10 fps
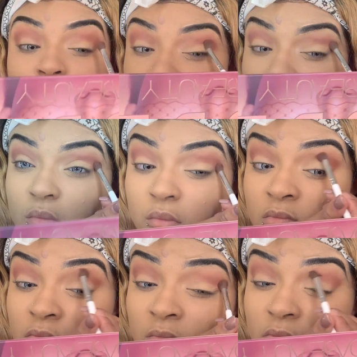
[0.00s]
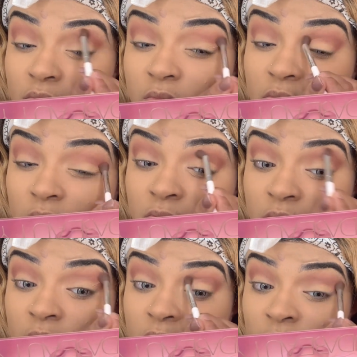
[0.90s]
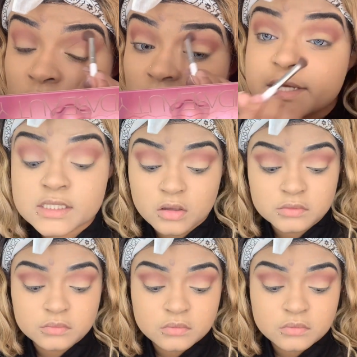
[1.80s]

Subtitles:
something on the fly with it.